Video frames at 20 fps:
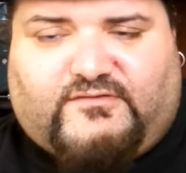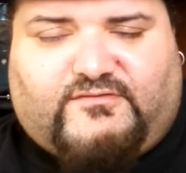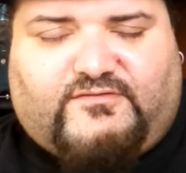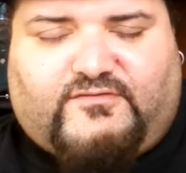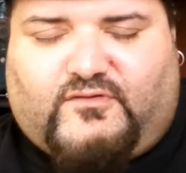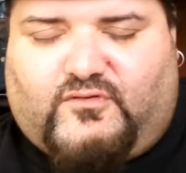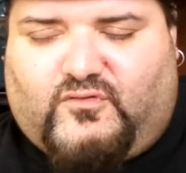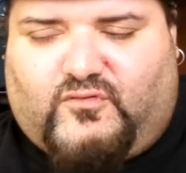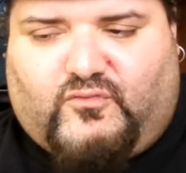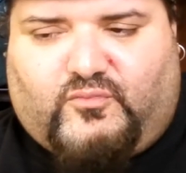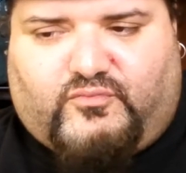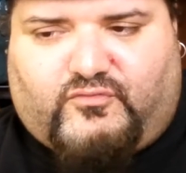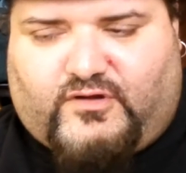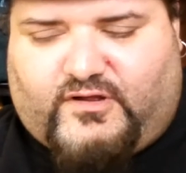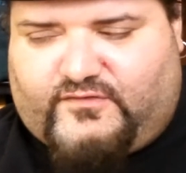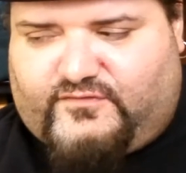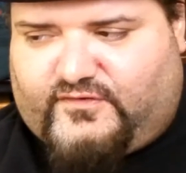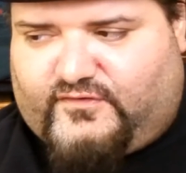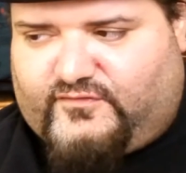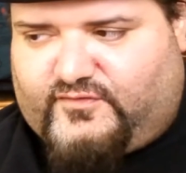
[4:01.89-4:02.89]
It's a whole
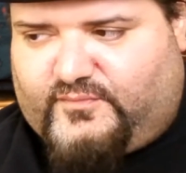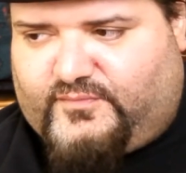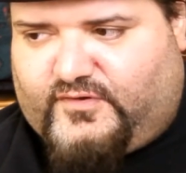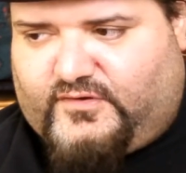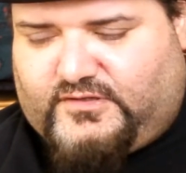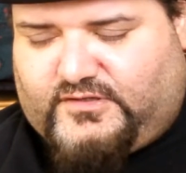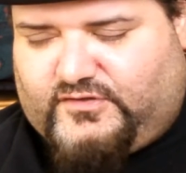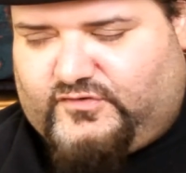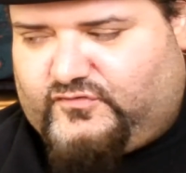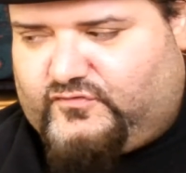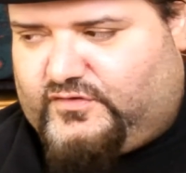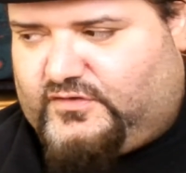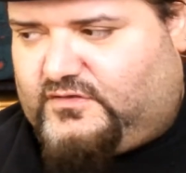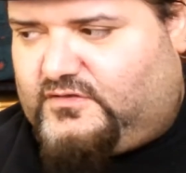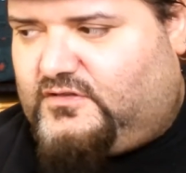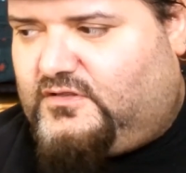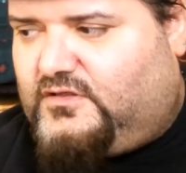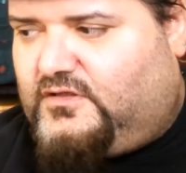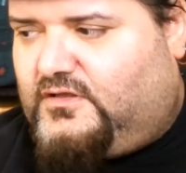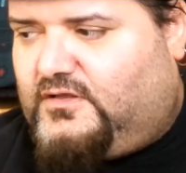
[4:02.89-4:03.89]
process about heat treat.
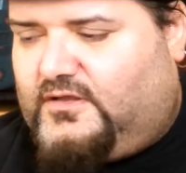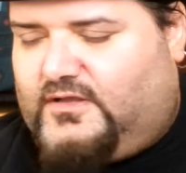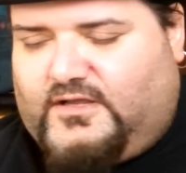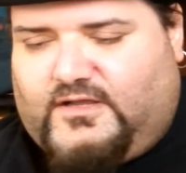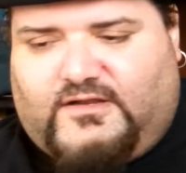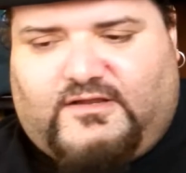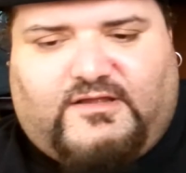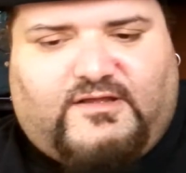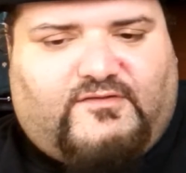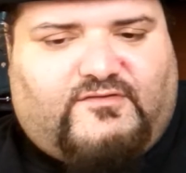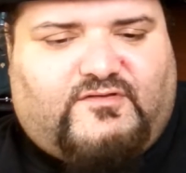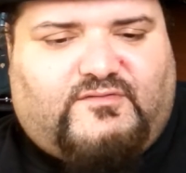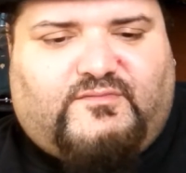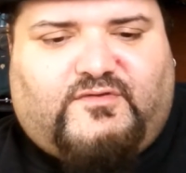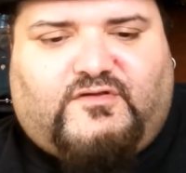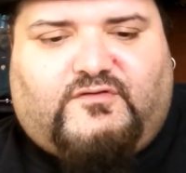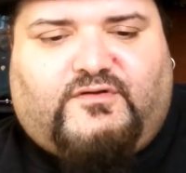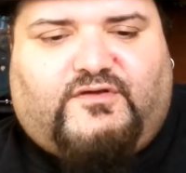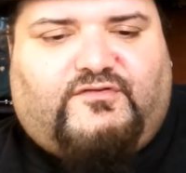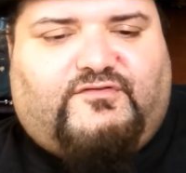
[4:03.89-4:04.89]
And he answered
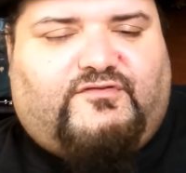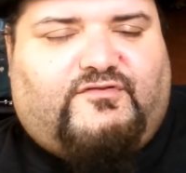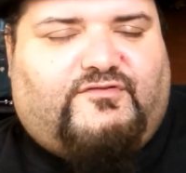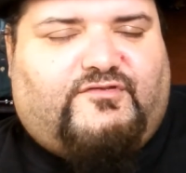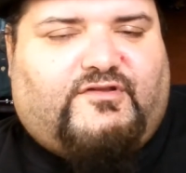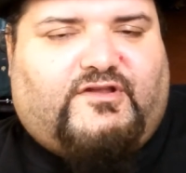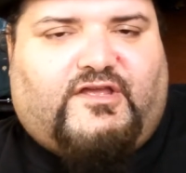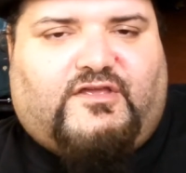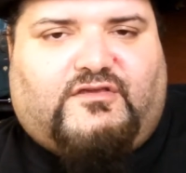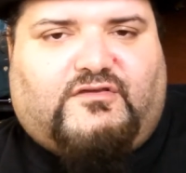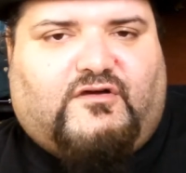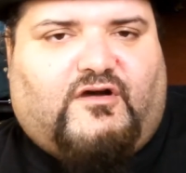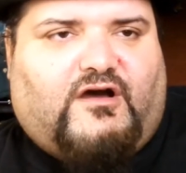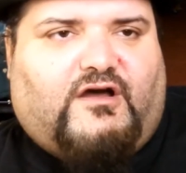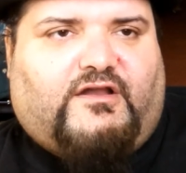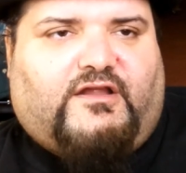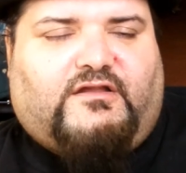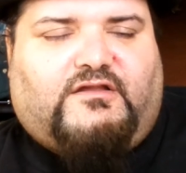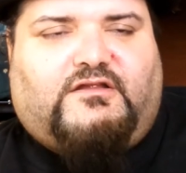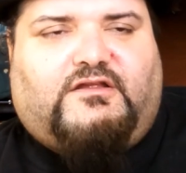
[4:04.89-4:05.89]
my questions, and I
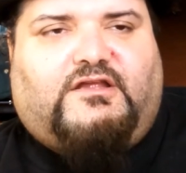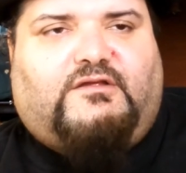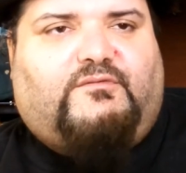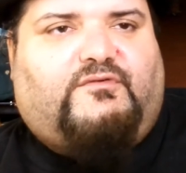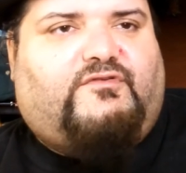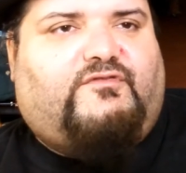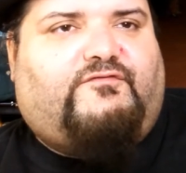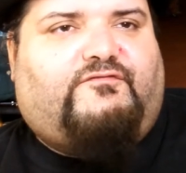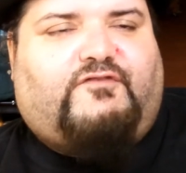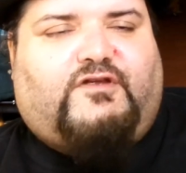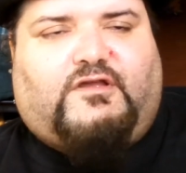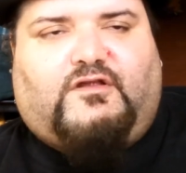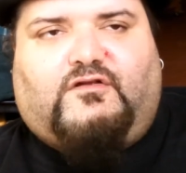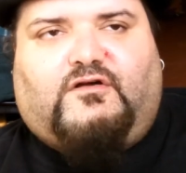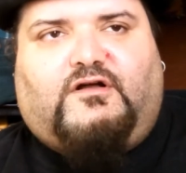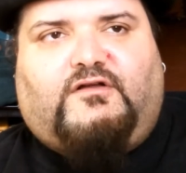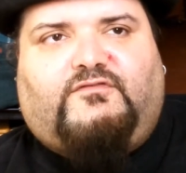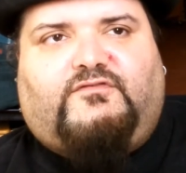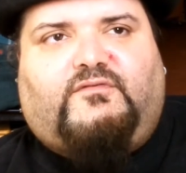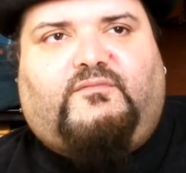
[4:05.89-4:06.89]
got it. It was
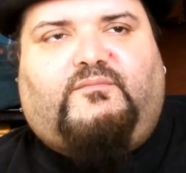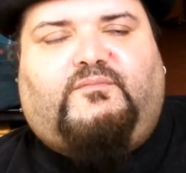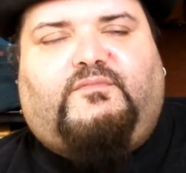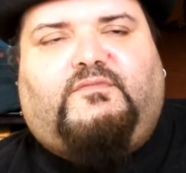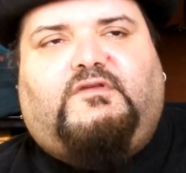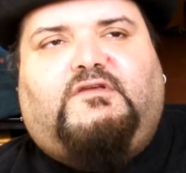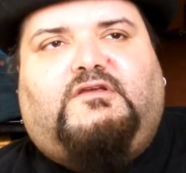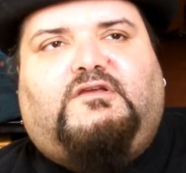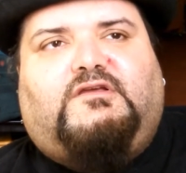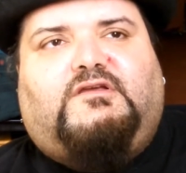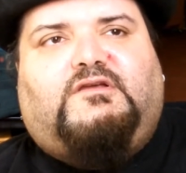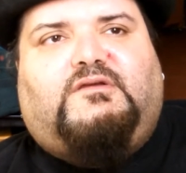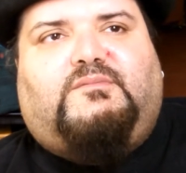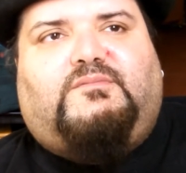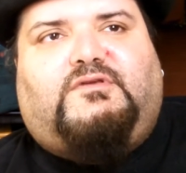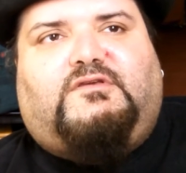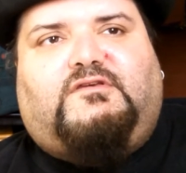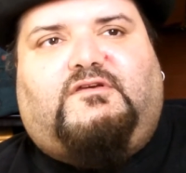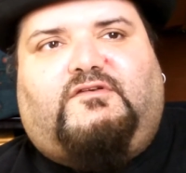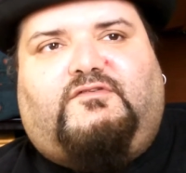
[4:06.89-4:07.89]
freaking awesome,
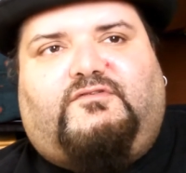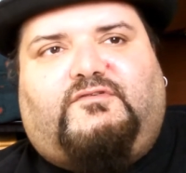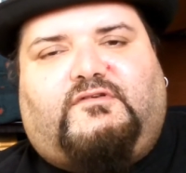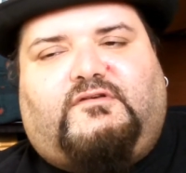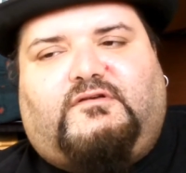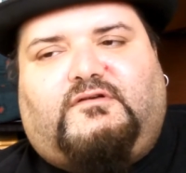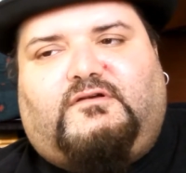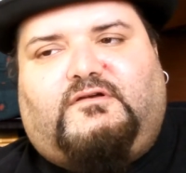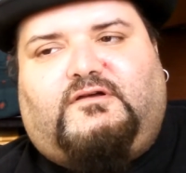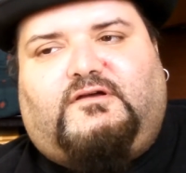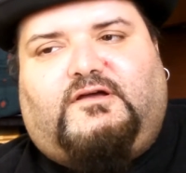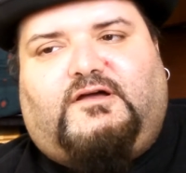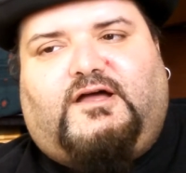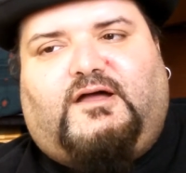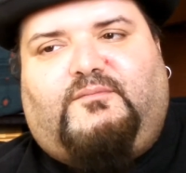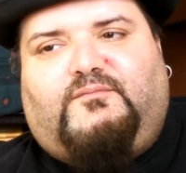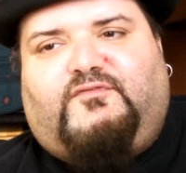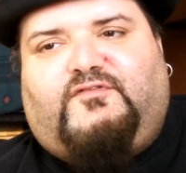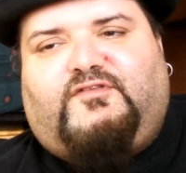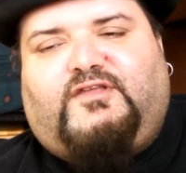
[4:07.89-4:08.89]
because
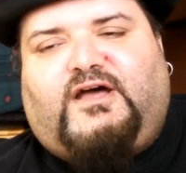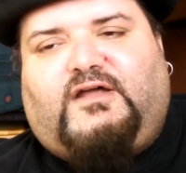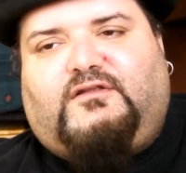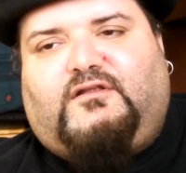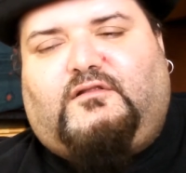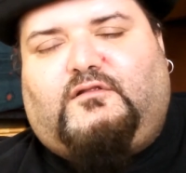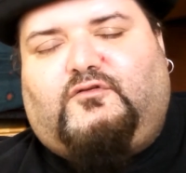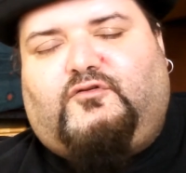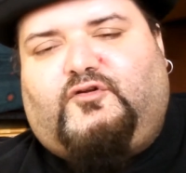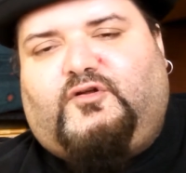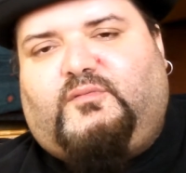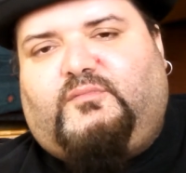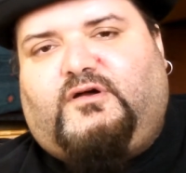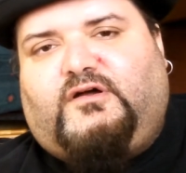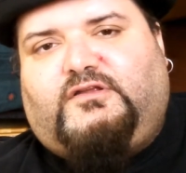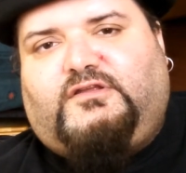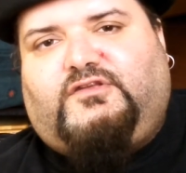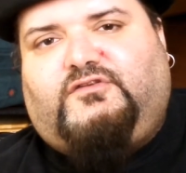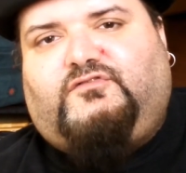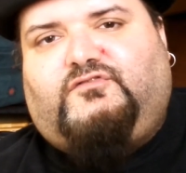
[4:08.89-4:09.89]
I'm starting to learn
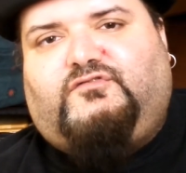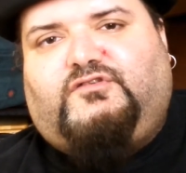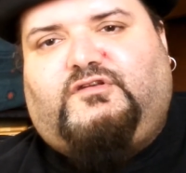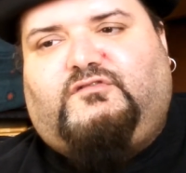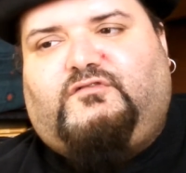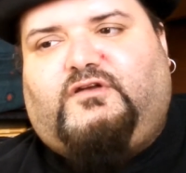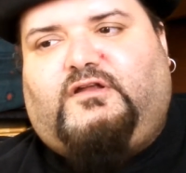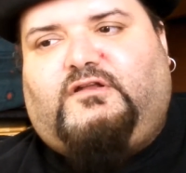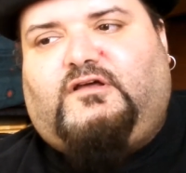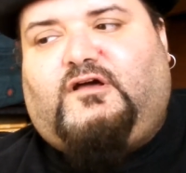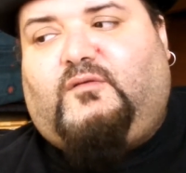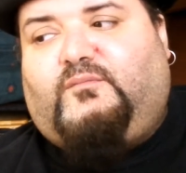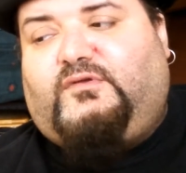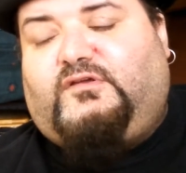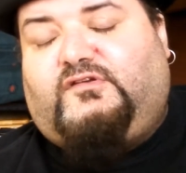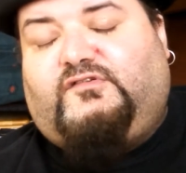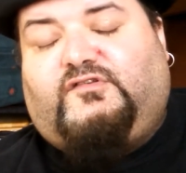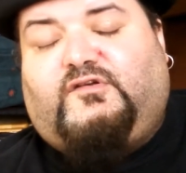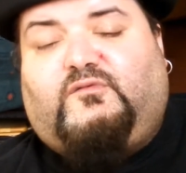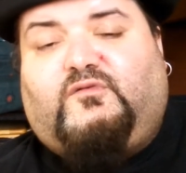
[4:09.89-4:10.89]
about heat treat right now,
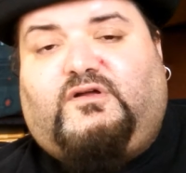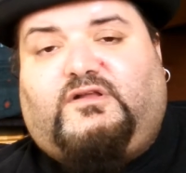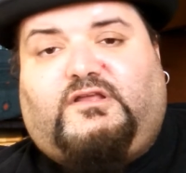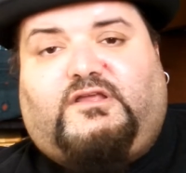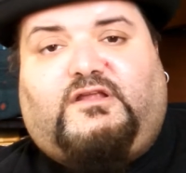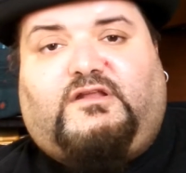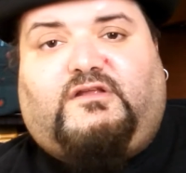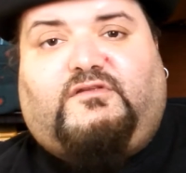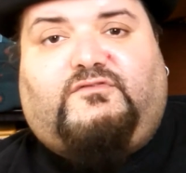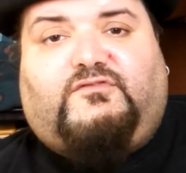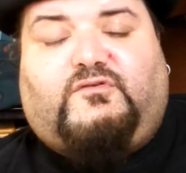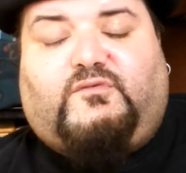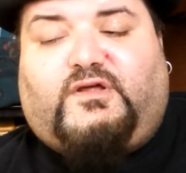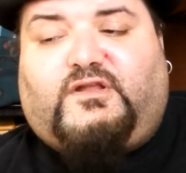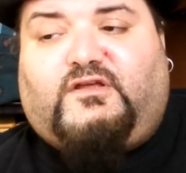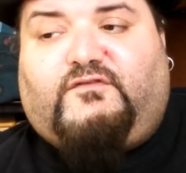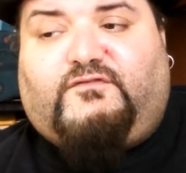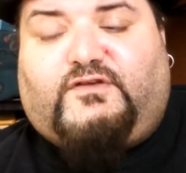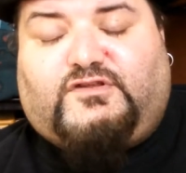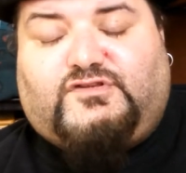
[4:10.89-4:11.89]
because I want to get into
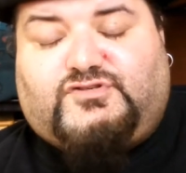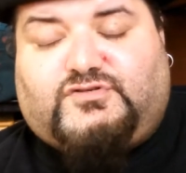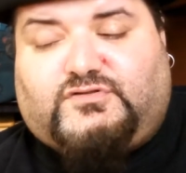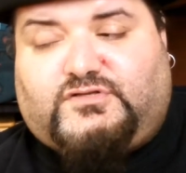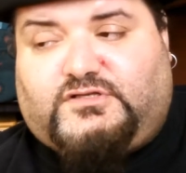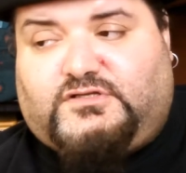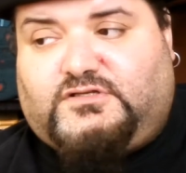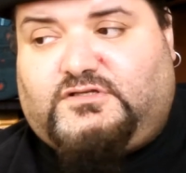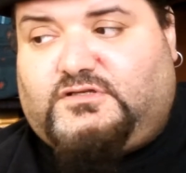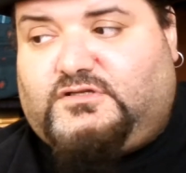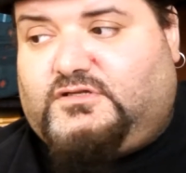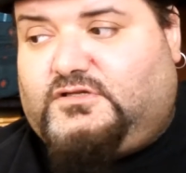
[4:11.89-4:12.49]
it eventually.